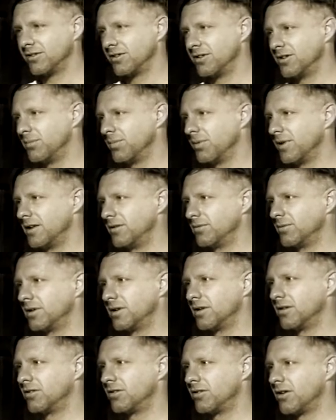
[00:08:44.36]
good place we
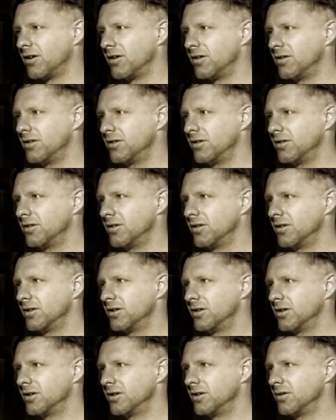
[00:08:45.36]
can start
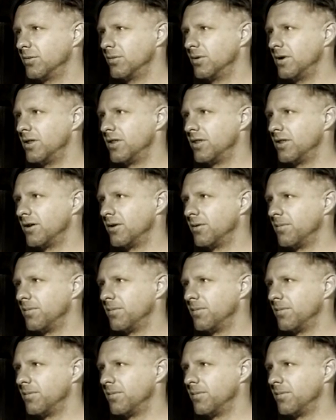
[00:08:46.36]
with.